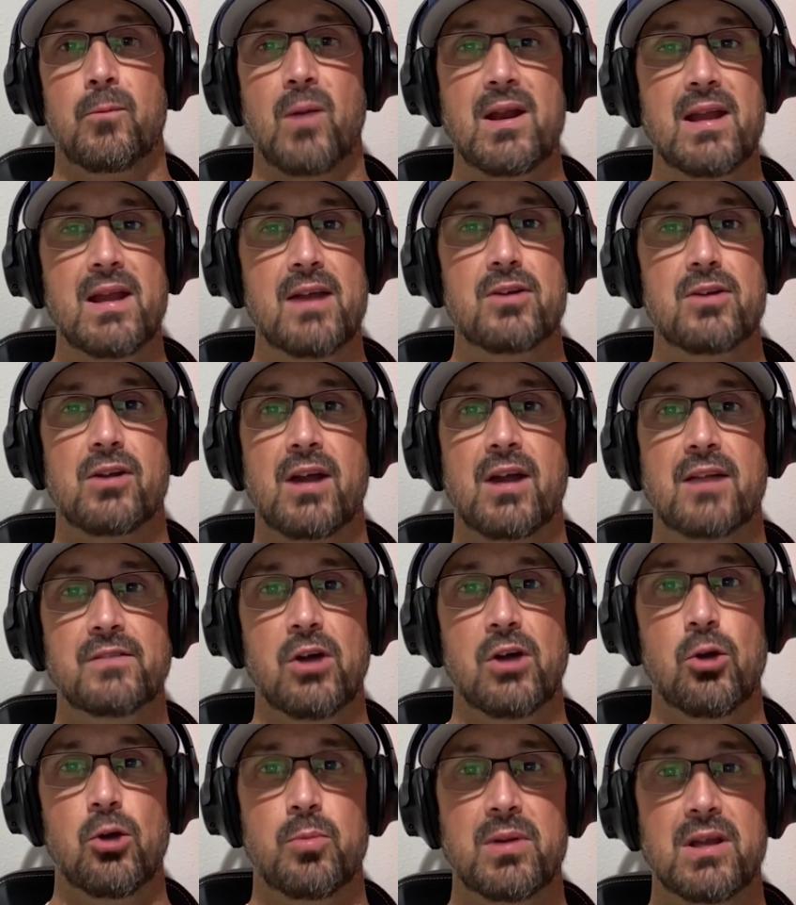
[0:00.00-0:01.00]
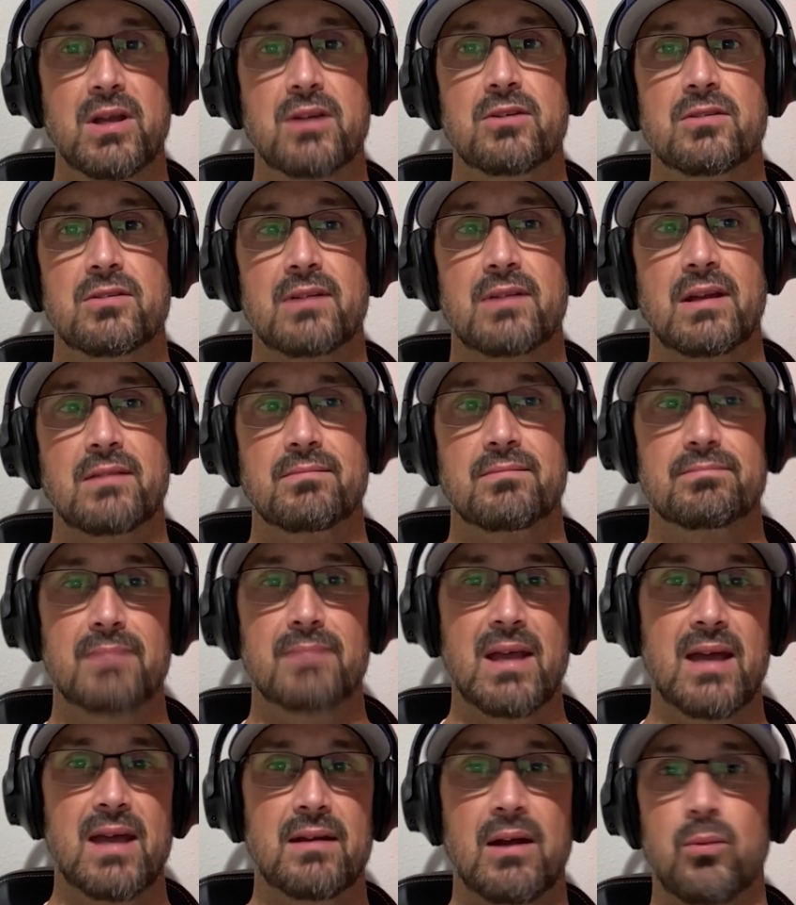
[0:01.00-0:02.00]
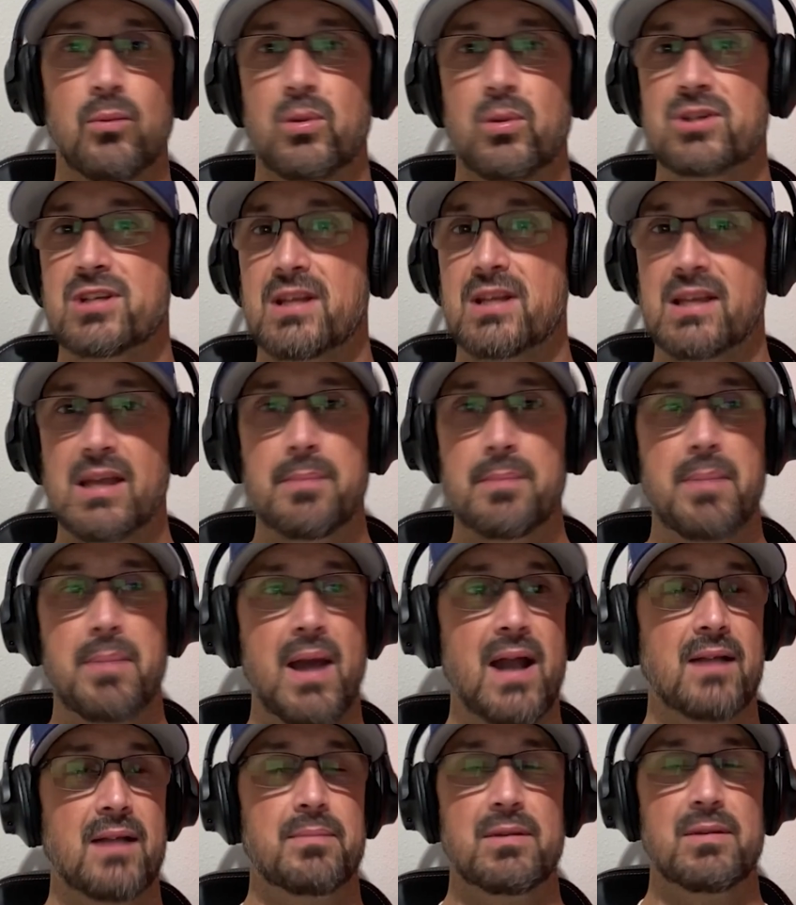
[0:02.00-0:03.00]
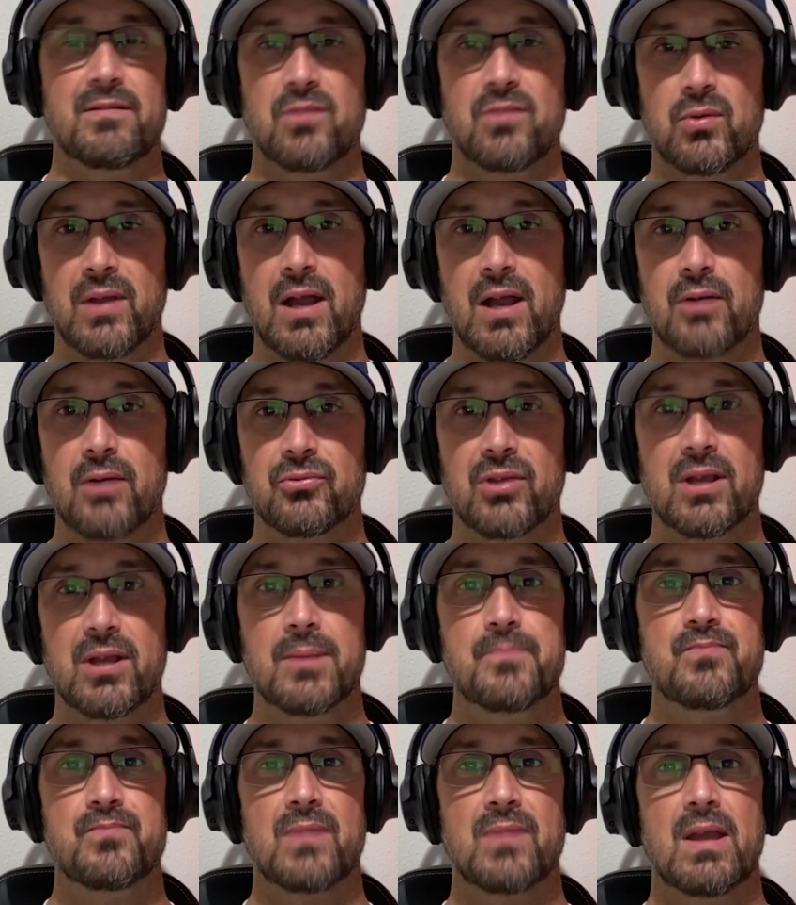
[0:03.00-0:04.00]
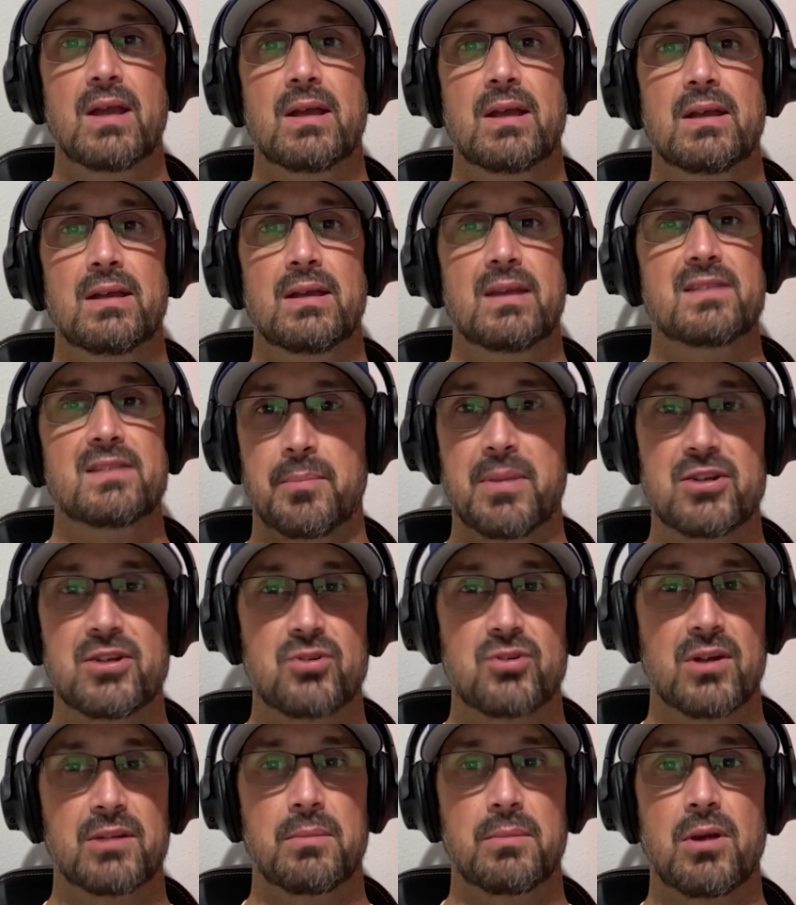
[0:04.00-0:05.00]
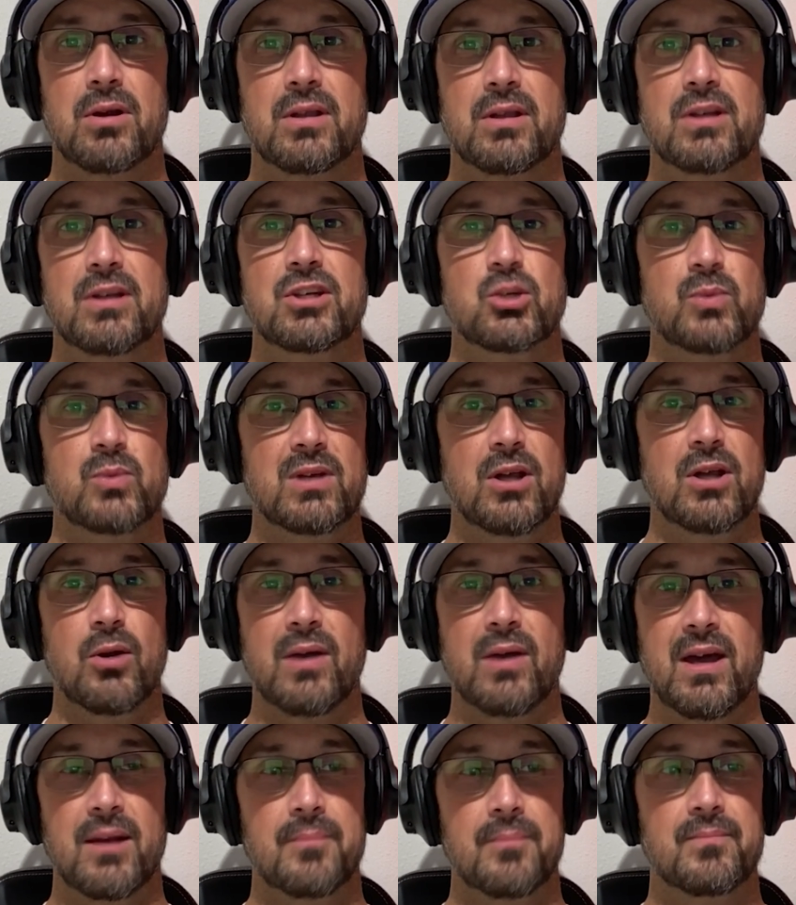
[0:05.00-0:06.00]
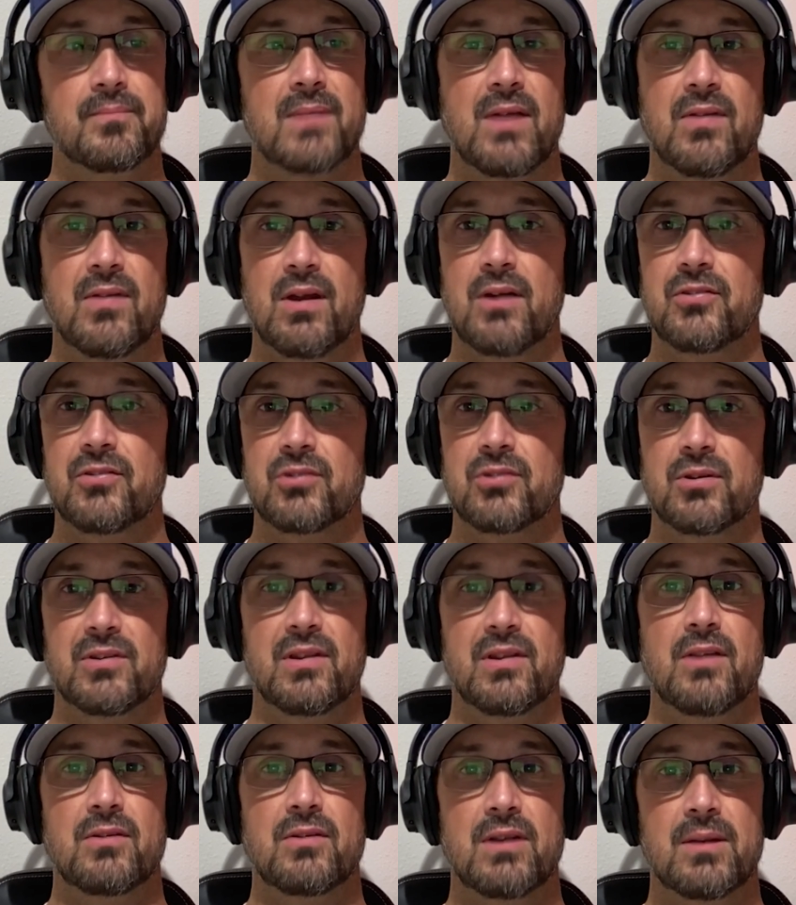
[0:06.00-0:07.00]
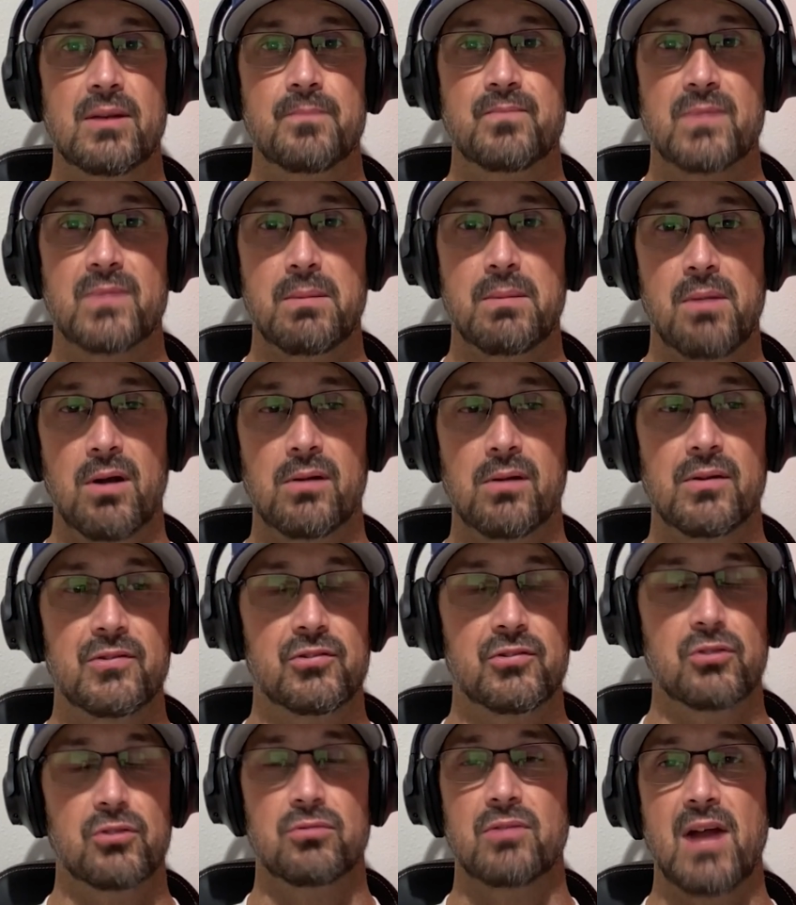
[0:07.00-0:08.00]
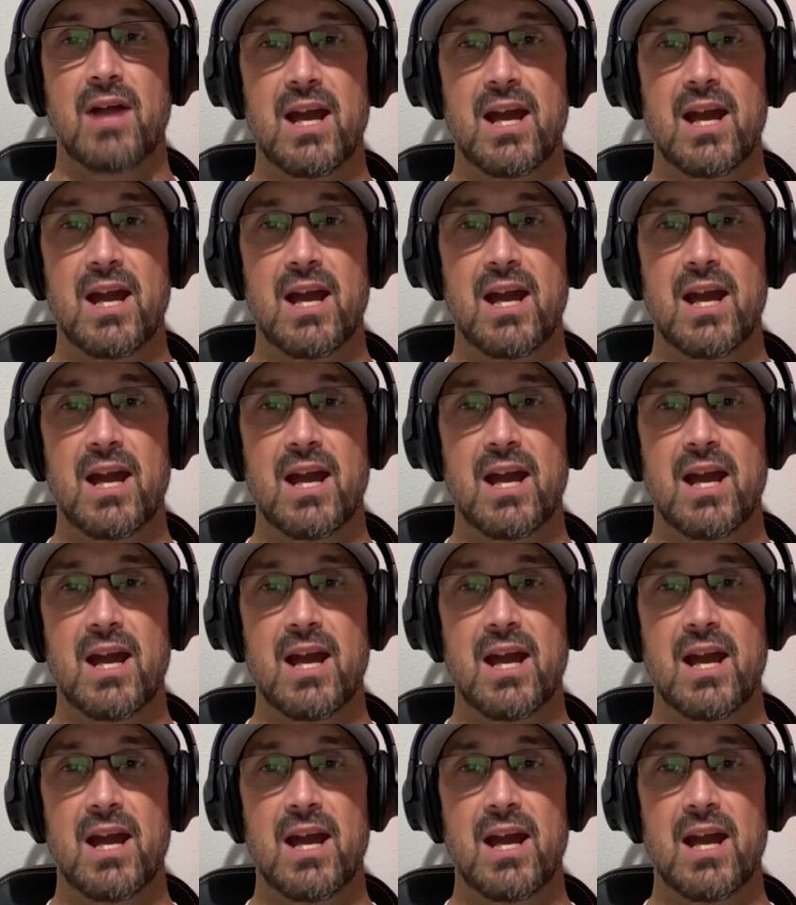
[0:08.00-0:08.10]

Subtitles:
Right now, you're kind of hoping, and you're like, man, I wish he could get back, be fully healthy. Is a pitcher on the market? Do we go get him? And then also on the other end, the Marlins, your